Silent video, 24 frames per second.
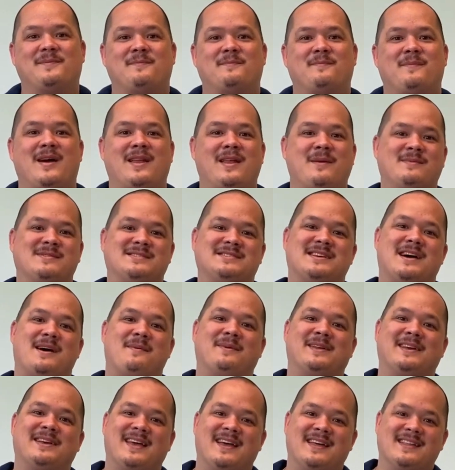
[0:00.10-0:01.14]
My name is
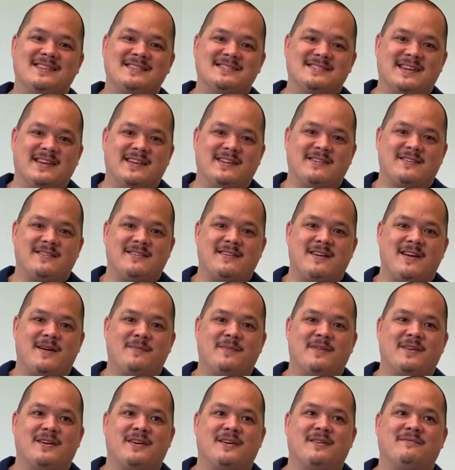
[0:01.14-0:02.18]
Dominic. I'm
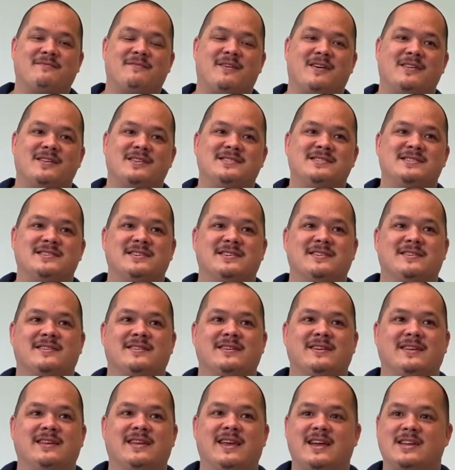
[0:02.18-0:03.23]
the Volunteer
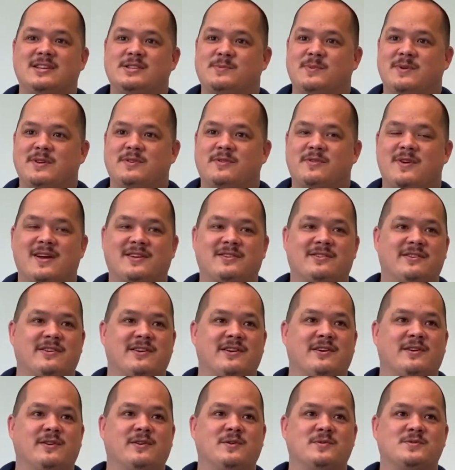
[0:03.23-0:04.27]
Engagement Director
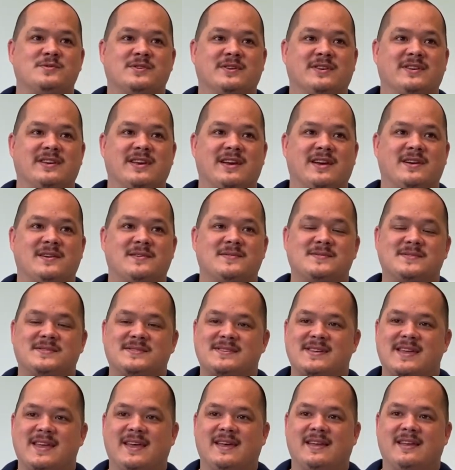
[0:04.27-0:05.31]
here at Goochland Cares
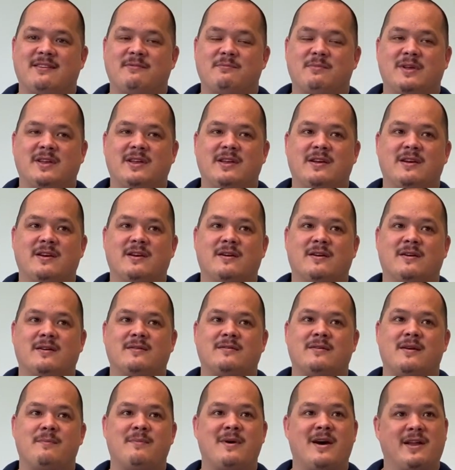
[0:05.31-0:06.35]
and have been here
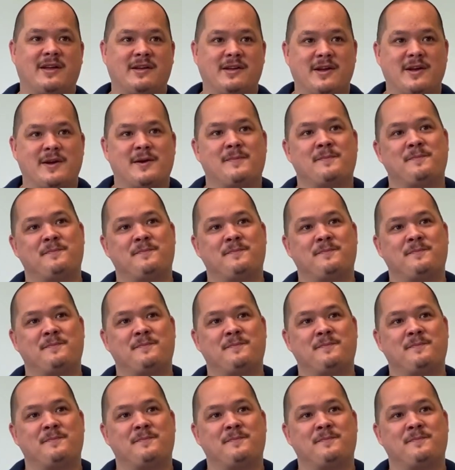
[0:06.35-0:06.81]
about a year.